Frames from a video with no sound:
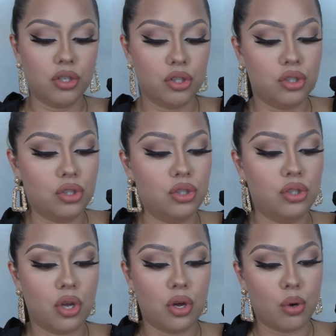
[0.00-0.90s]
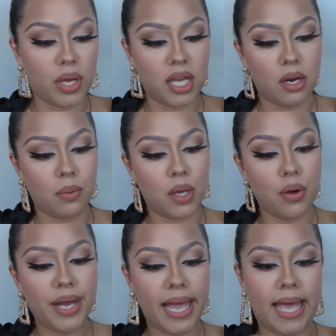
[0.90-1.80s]
So here we go
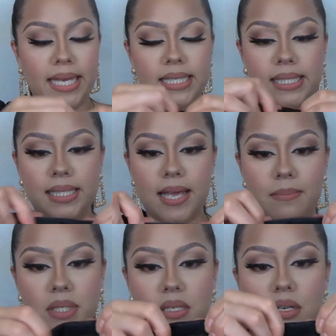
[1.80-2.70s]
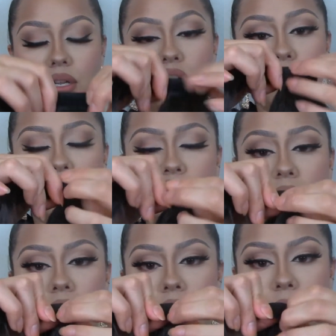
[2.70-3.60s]
again. Same deal, you just
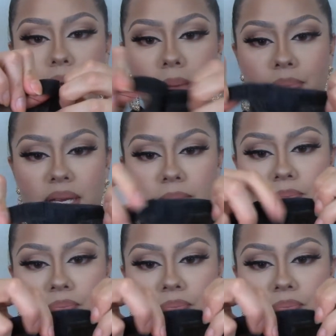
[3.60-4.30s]
unwrap it.